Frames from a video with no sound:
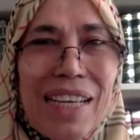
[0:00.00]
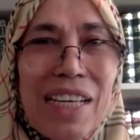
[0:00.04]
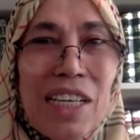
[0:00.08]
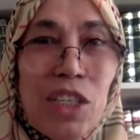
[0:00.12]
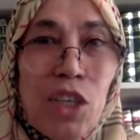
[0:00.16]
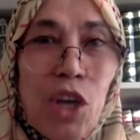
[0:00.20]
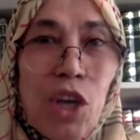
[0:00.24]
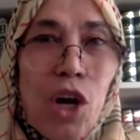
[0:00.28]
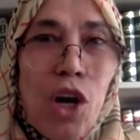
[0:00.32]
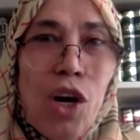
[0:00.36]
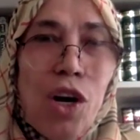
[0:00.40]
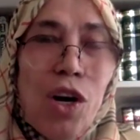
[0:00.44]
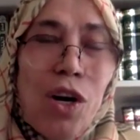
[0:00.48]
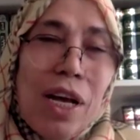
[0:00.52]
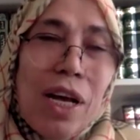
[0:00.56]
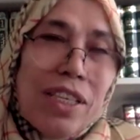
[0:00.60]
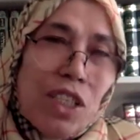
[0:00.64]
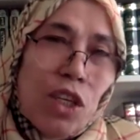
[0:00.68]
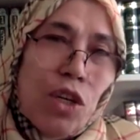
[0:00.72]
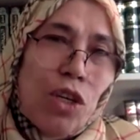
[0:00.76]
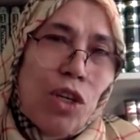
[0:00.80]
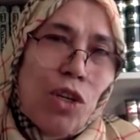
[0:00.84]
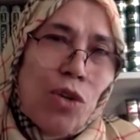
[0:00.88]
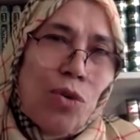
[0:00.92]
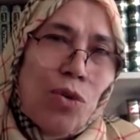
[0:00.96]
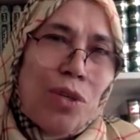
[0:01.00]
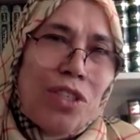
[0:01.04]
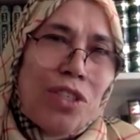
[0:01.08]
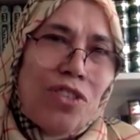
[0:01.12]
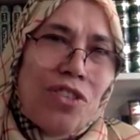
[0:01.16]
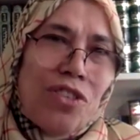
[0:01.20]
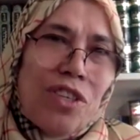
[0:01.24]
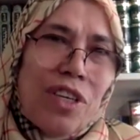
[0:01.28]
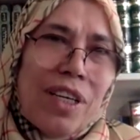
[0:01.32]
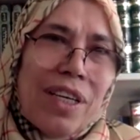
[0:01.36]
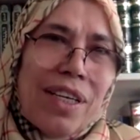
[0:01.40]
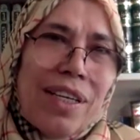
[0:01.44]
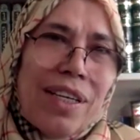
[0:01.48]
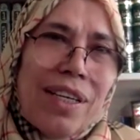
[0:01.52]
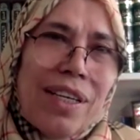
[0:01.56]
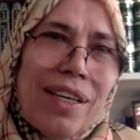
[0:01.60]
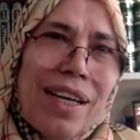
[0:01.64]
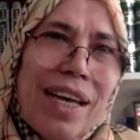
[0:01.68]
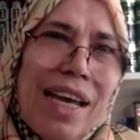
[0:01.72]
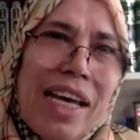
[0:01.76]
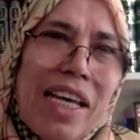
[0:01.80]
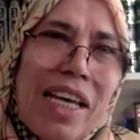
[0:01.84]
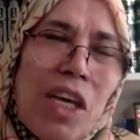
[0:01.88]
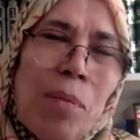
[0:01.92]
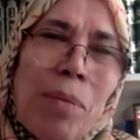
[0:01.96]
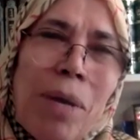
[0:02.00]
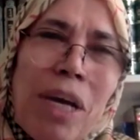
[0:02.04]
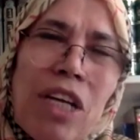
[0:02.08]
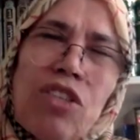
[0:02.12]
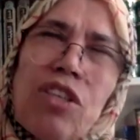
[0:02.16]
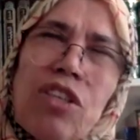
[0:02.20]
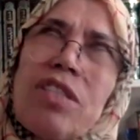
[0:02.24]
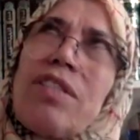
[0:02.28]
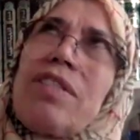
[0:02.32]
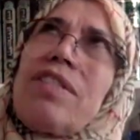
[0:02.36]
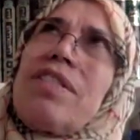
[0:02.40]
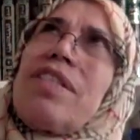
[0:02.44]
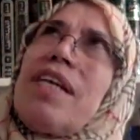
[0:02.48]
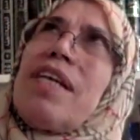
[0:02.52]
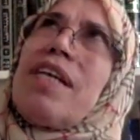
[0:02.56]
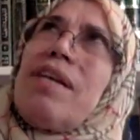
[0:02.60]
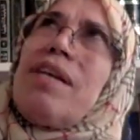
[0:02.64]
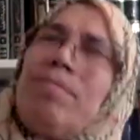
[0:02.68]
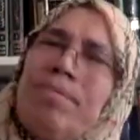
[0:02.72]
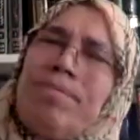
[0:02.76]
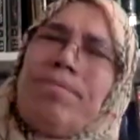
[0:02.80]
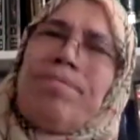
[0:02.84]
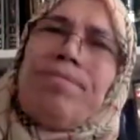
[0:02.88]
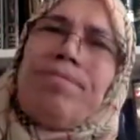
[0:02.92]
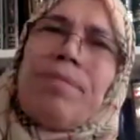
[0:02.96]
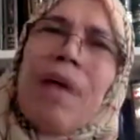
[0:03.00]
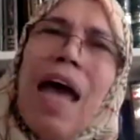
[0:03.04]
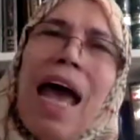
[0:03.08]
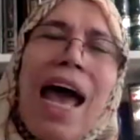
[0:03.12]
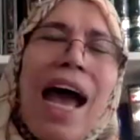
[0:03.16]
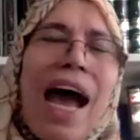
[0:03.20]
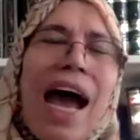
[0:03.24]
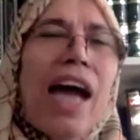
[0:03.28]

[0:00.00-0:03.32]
So it's a good question. You might just say, mm.